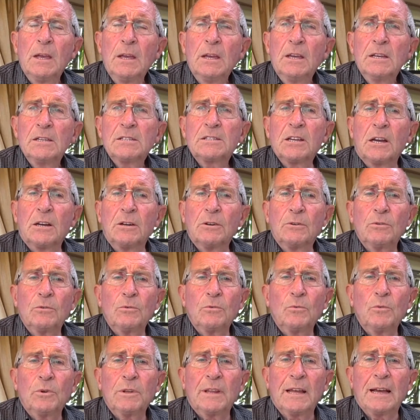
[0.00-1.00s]
So
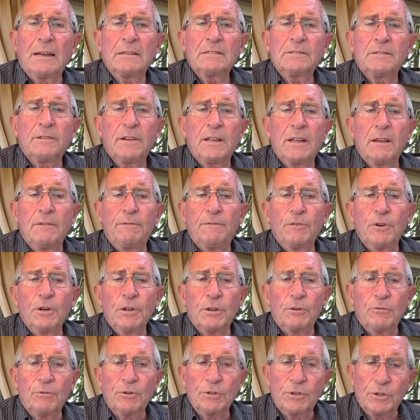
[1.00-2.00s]
without any
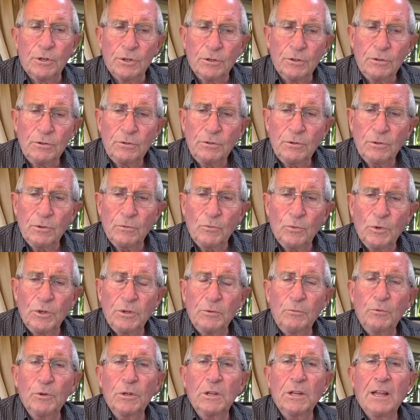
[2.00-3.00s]
further ado, we
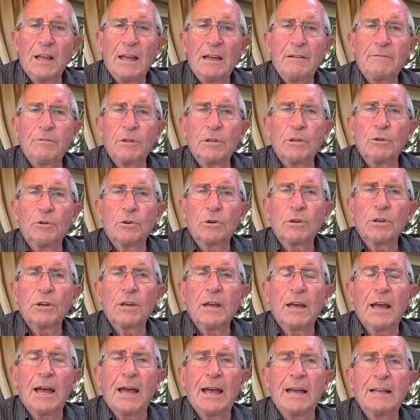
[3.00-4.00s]
will have a look
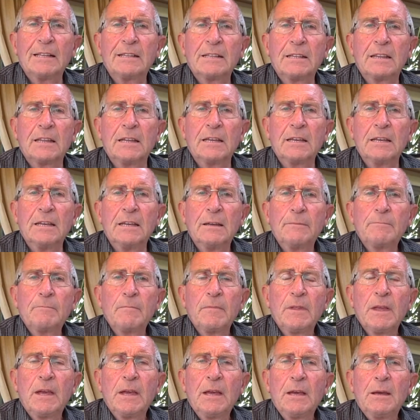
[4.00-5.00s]
at the
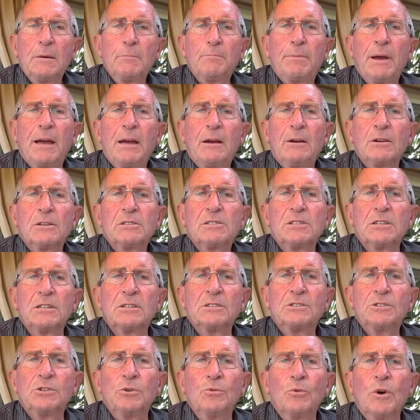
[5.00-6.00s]
power
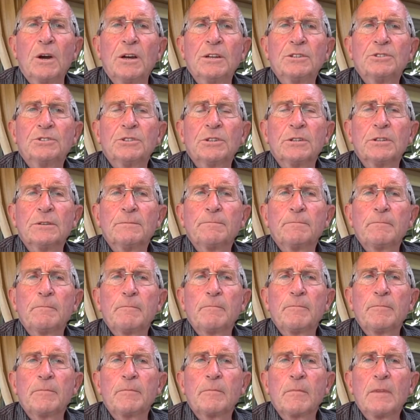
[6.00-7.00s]
situation.
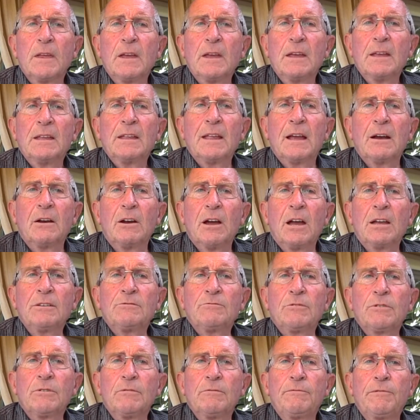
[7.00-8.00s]
Now,
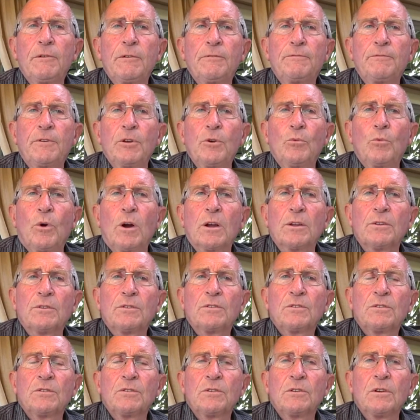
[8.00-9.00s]
150
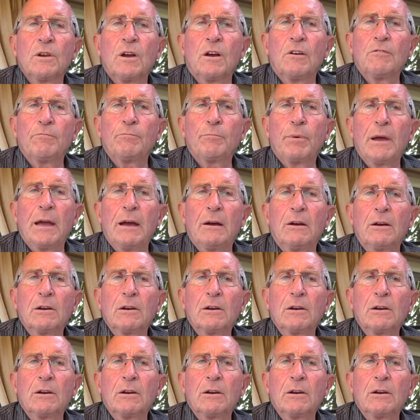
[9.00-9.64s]
watts of power